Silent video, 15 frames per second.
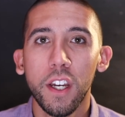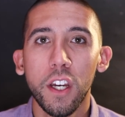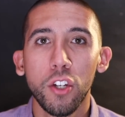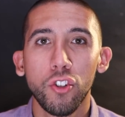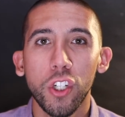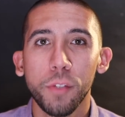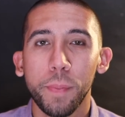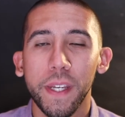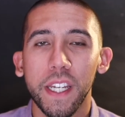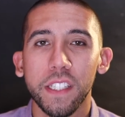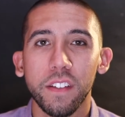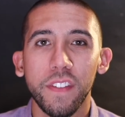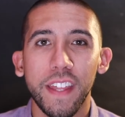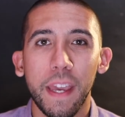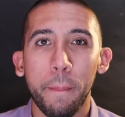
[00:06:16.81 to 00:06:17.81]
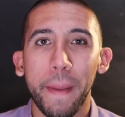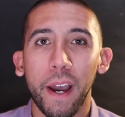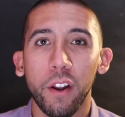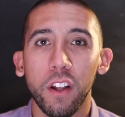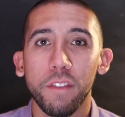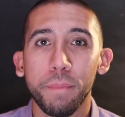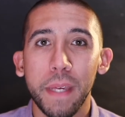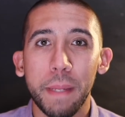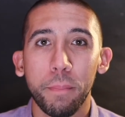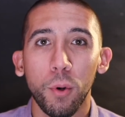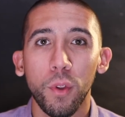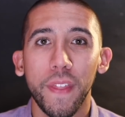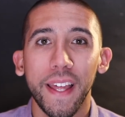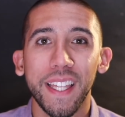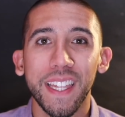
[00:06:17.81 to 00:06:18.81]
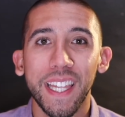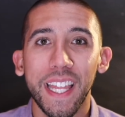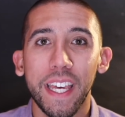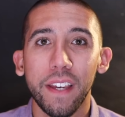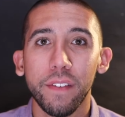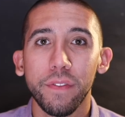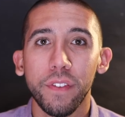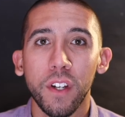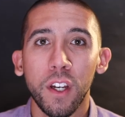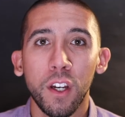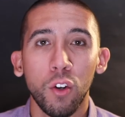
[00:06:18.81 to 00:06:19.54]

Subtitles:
just because of the amount of people that live